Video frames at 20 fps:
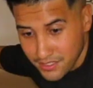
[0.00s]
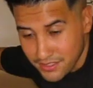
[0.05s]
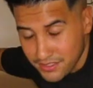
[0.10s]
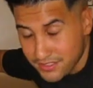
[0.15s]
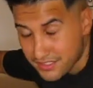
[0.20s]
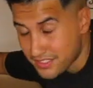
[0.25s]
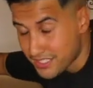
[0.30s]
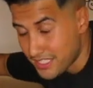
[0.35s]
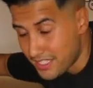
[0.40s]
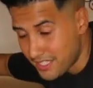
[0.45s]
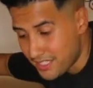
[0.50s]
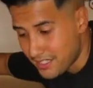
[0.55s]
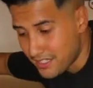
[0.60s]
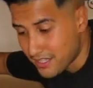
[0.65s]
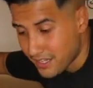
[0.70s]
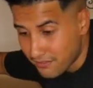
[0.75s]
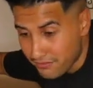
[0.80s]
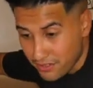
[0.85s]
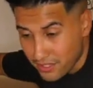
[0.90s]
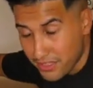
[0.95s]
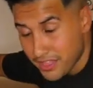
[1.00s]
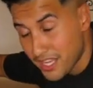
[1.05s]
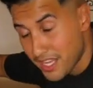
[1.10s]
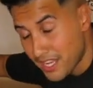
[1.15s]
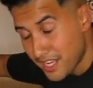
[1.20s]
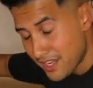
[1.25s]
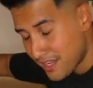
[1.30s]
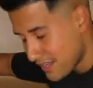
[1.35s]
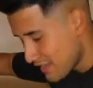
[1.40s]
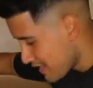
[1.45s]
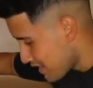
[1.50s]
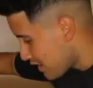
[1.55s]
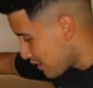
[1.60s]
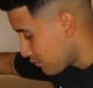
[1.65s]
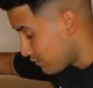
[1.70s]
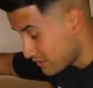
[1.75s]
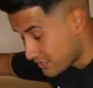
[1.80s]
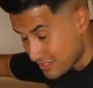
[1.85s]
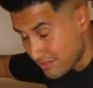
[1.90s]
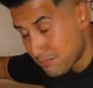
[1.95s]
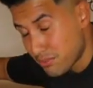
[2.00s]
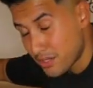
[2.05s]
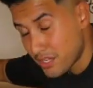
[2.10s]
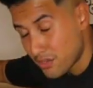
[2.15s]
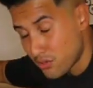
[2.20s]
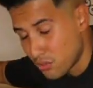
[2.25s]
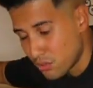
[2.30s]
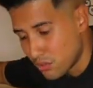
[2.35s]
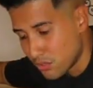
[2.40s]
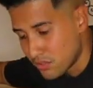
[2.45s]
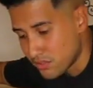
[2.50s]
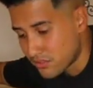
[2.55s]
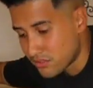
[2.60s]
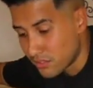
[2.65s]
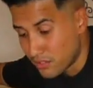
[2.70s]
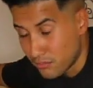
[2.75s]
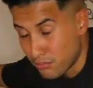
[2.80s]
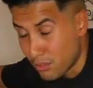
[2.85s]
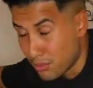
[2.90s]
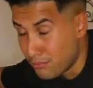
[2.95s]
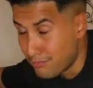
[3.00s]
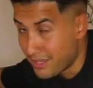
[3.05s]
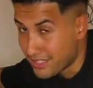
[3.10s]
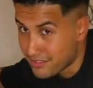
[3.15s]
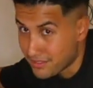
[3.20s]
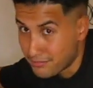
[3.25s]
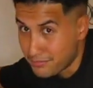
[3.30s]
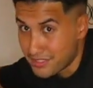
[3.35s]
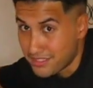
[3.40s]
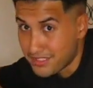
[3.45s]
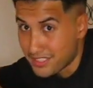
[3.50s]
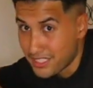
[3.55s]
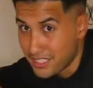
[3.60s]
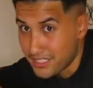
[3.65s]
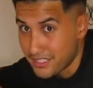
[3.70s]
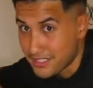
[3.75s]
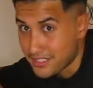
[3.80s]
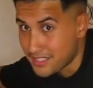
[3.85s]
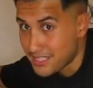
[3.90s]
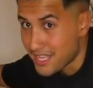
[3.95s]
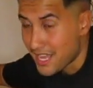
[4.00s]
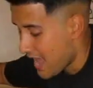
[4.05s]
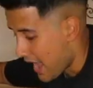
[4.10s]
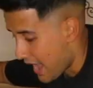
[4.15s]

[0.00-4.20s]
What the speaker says: seat cover thing, which is pretty cool, so it won't mess up the seats.